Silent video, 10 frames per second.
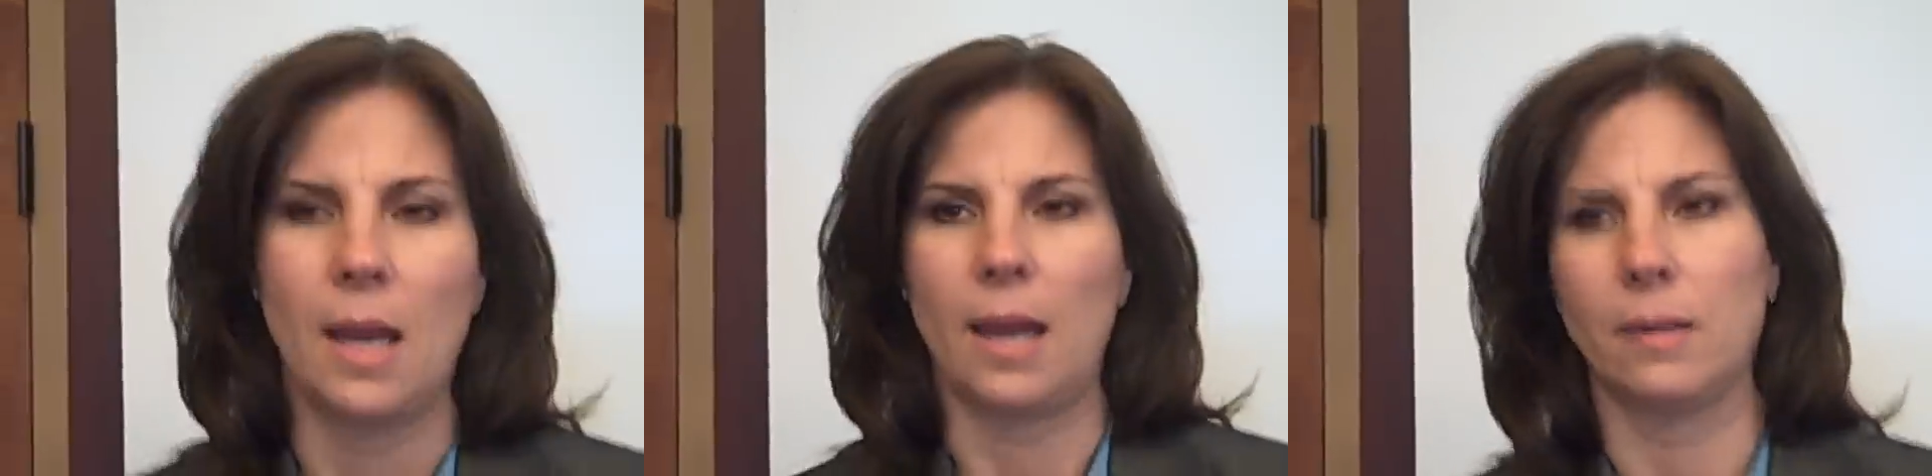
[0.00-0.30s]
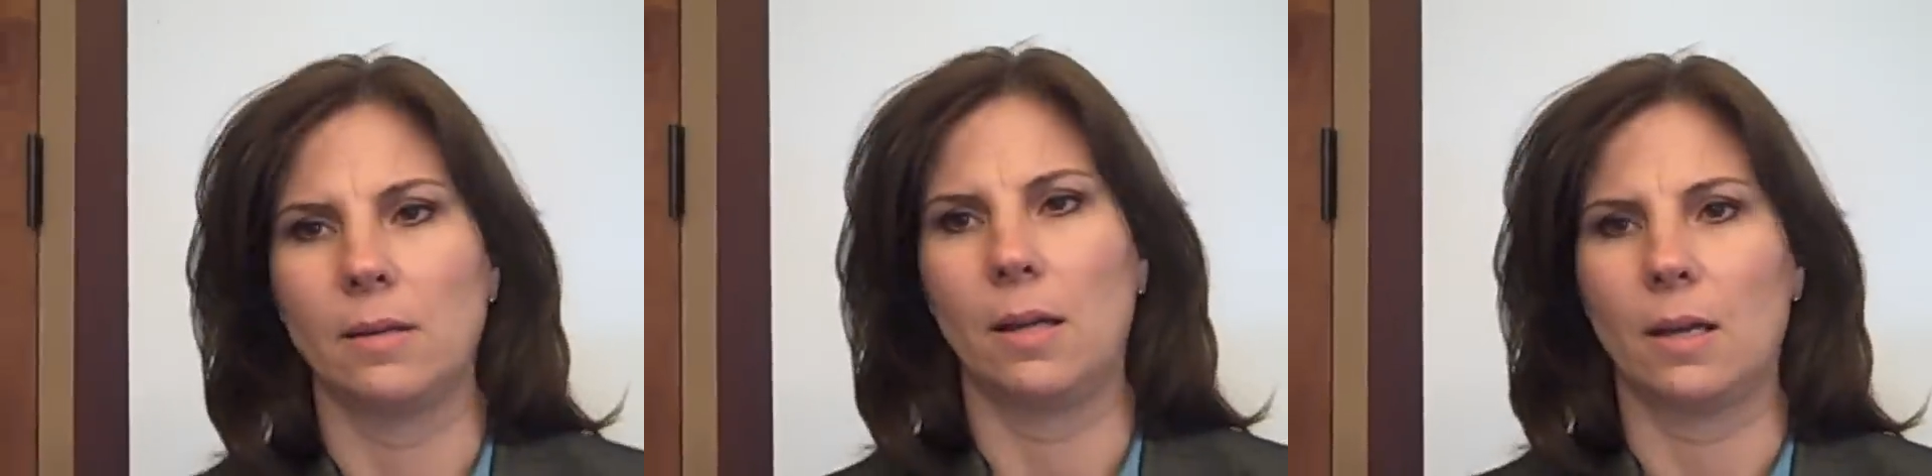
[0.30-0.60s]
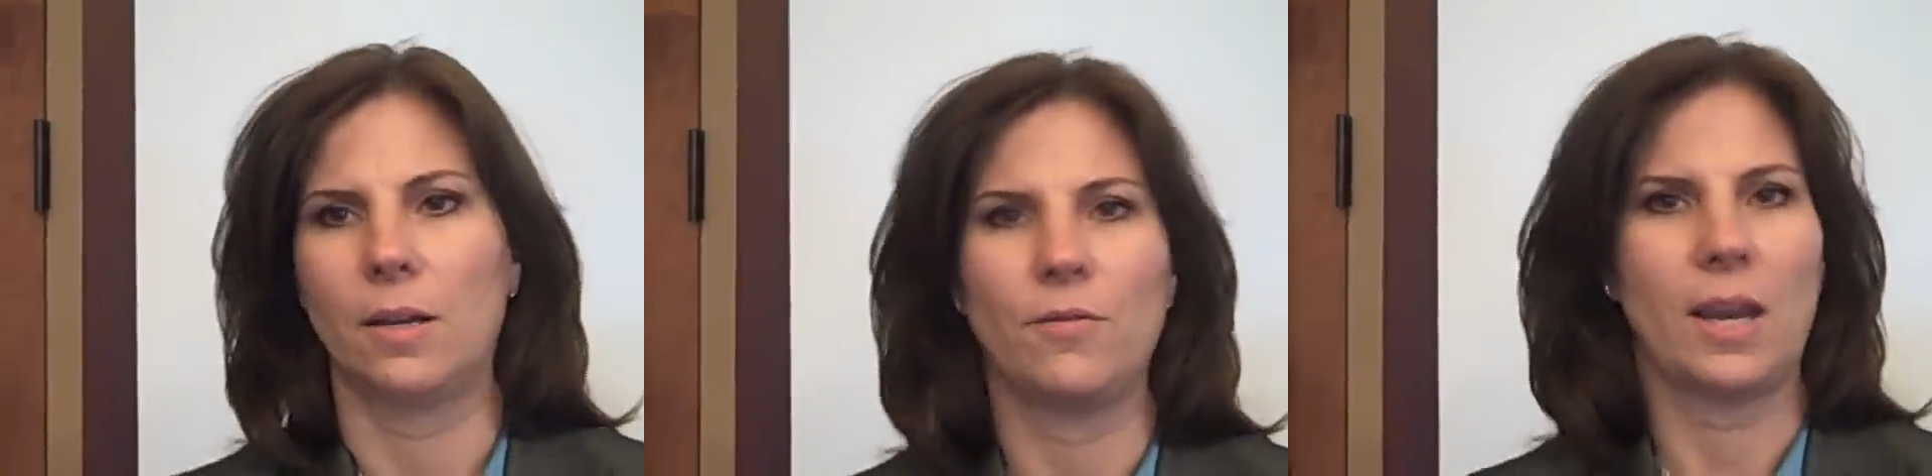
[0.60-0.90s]
and
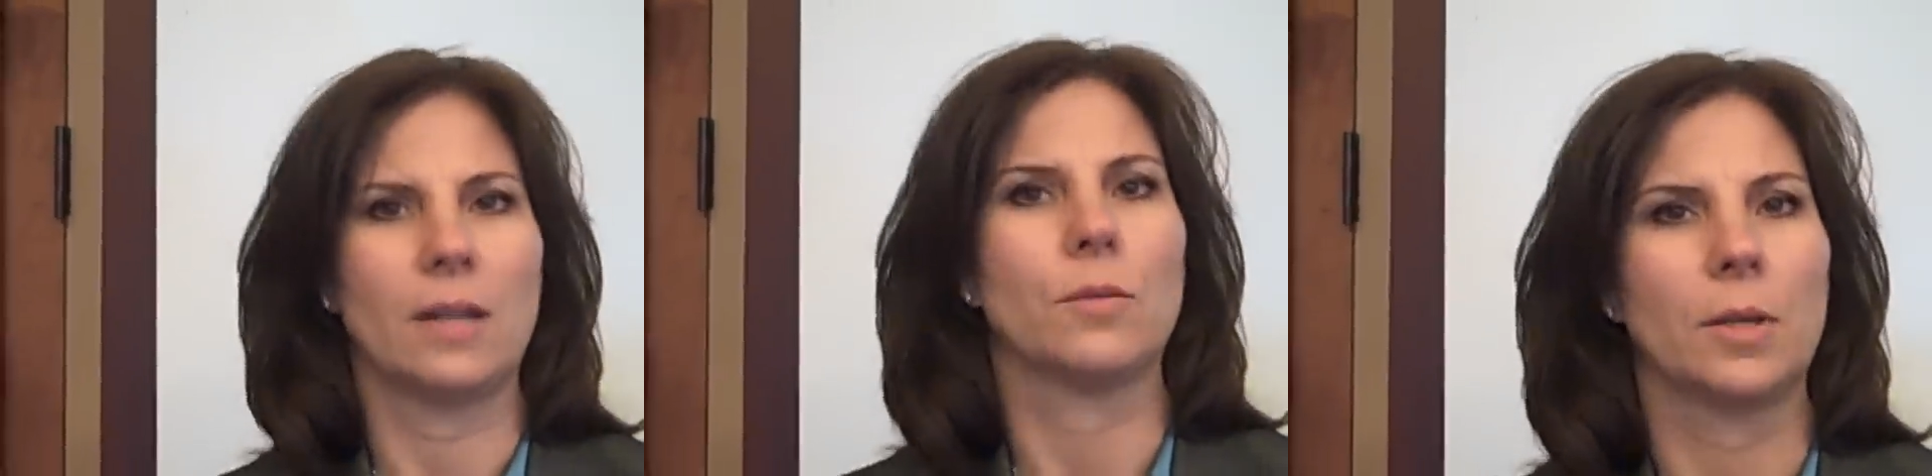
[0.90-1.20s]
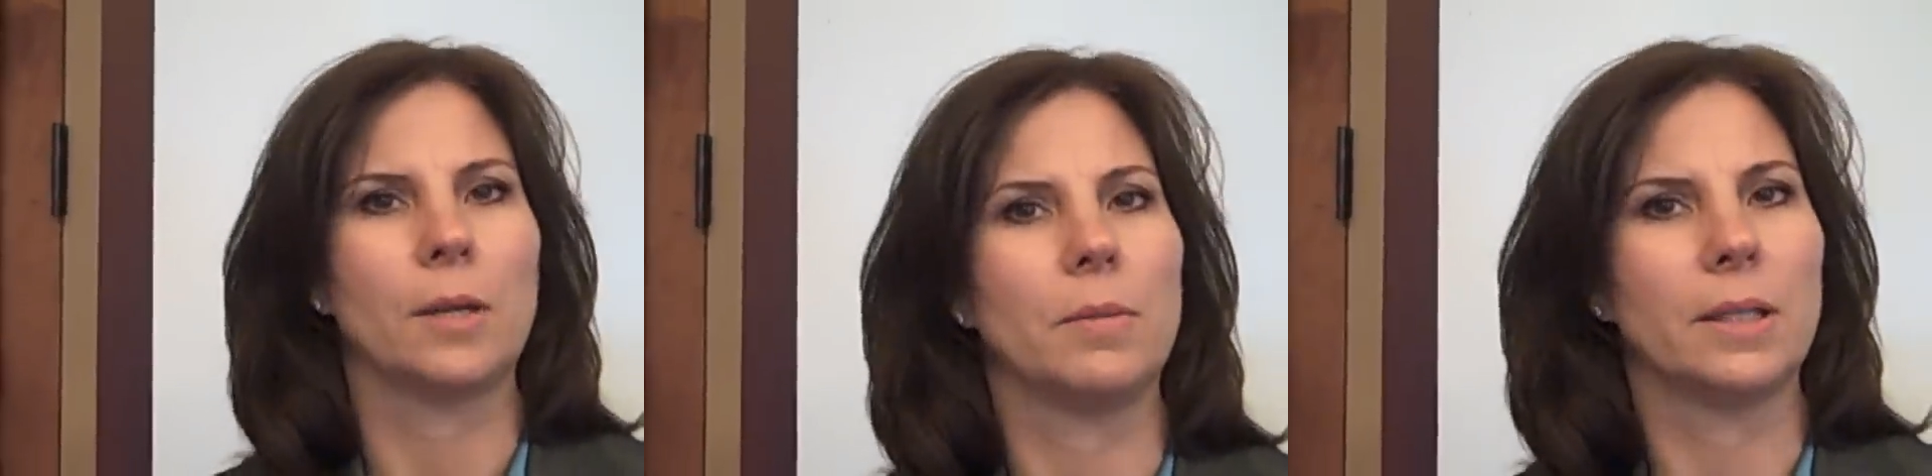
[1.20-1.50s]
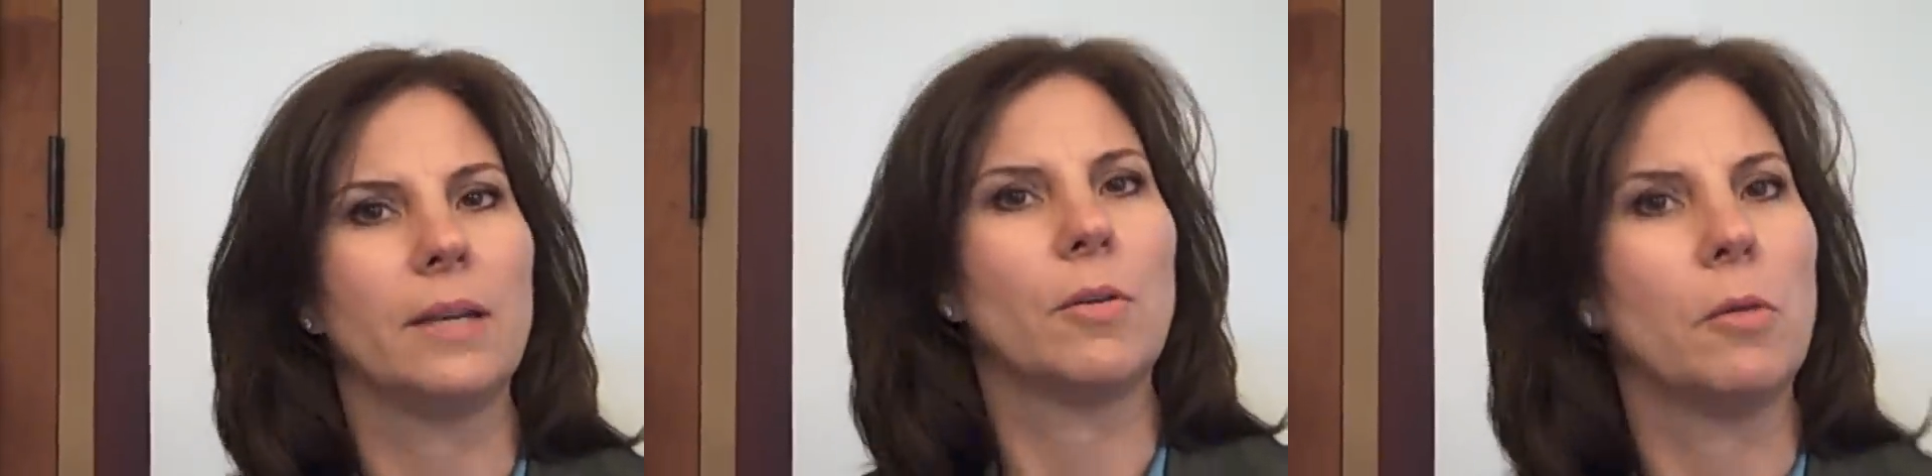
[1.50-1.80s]
convey it in a really
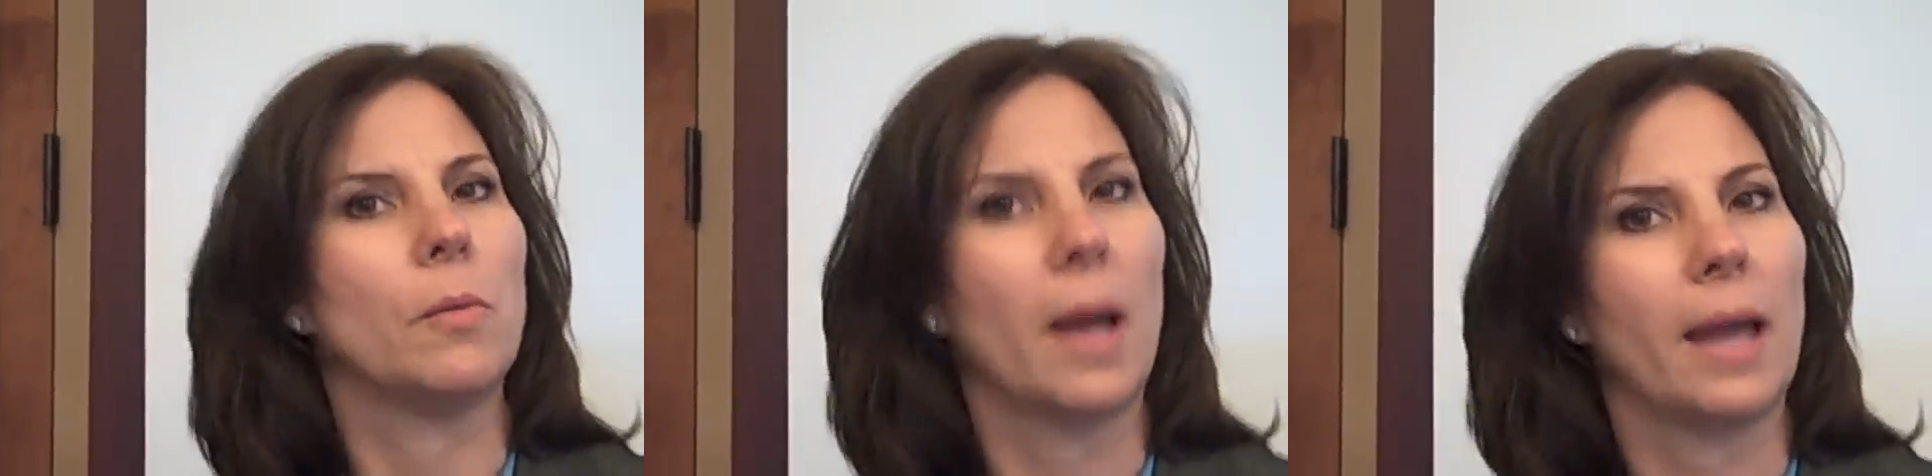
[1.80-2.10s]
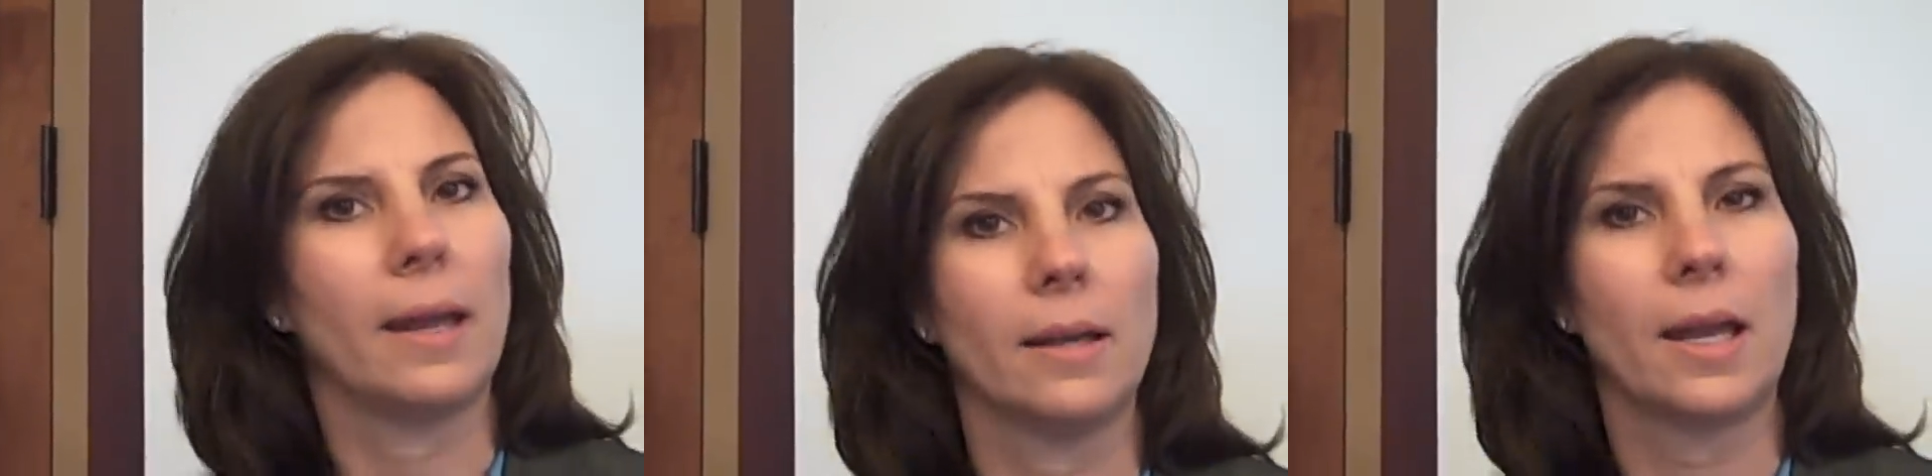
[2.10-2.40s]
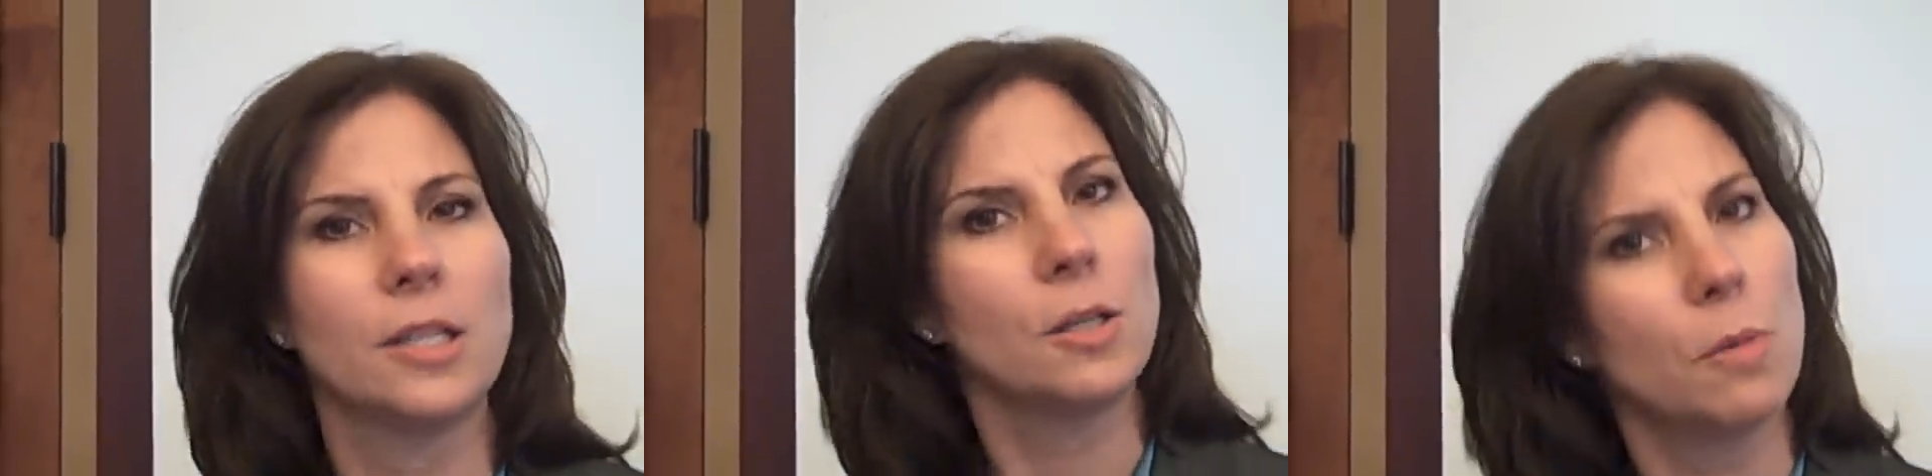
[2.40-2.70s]
believable way
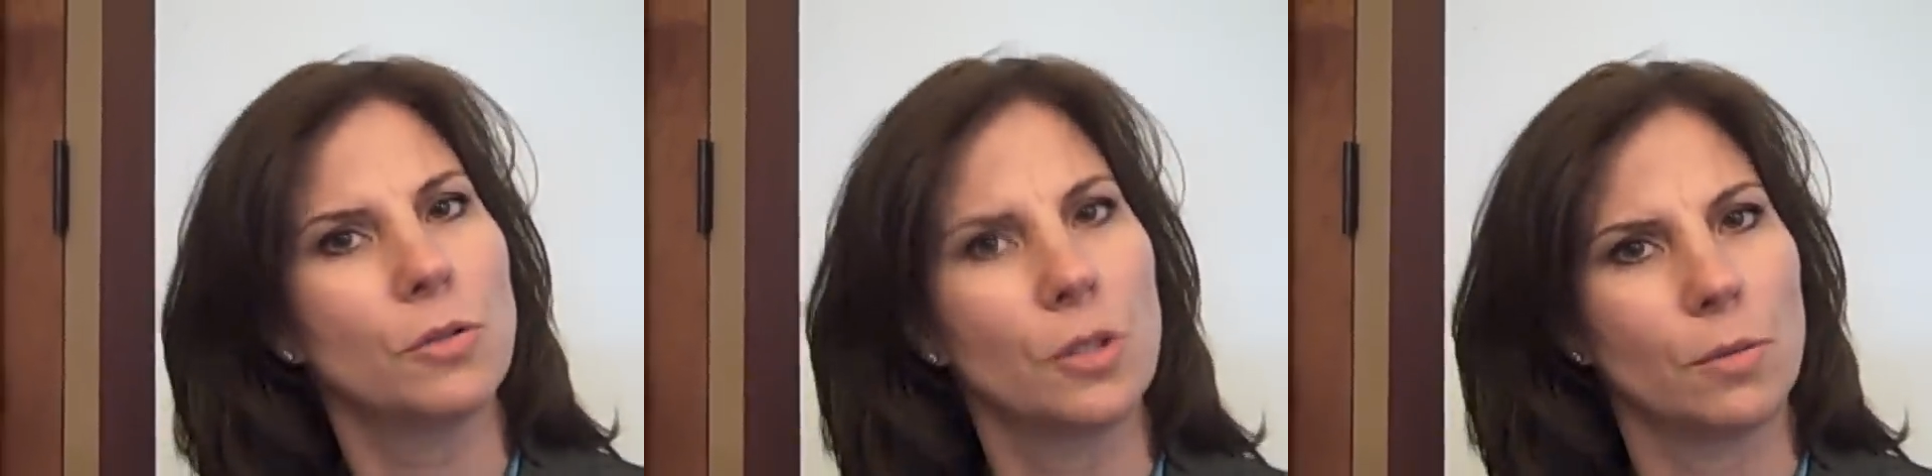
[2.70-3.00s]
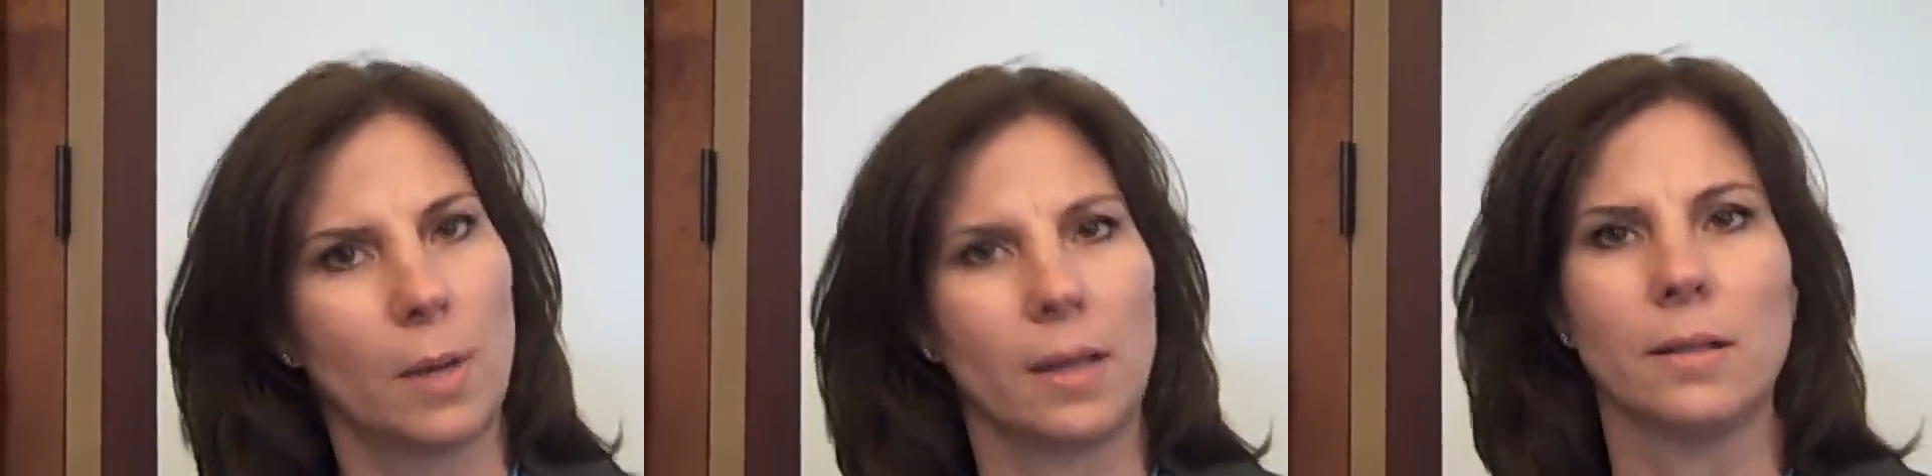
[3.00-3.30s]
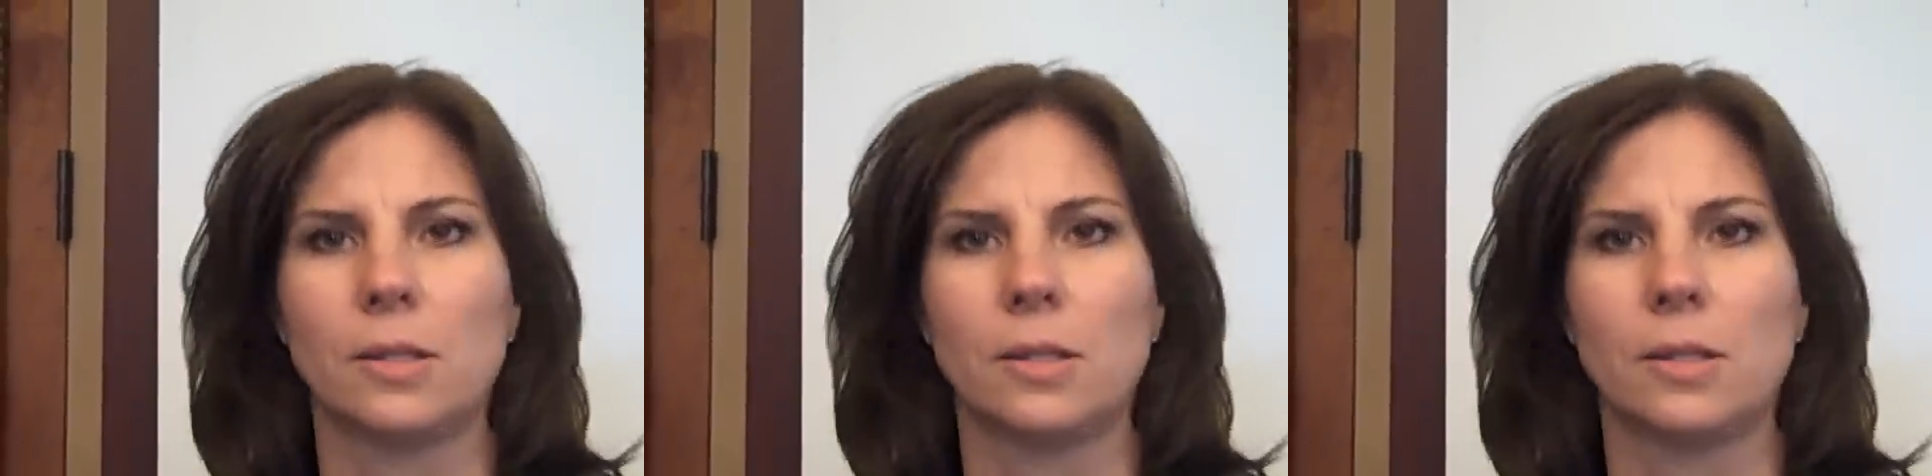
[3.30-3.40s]
and an emotional way.